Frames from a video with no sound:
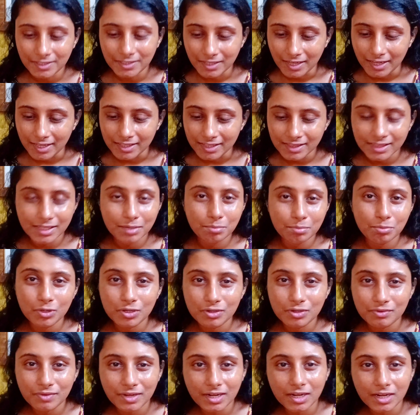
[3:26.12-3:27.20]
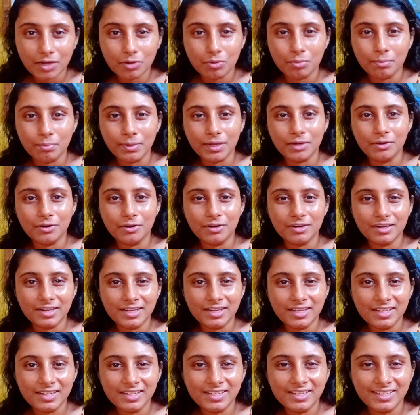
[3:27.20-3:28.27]
And they both were like, oh my God,
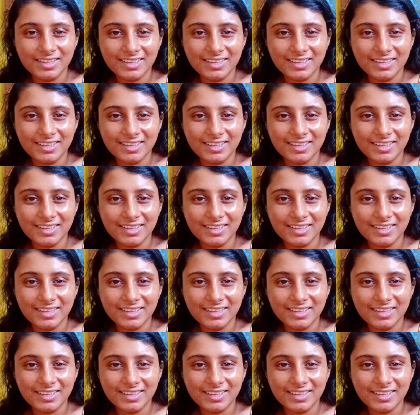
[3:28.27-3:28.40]
really?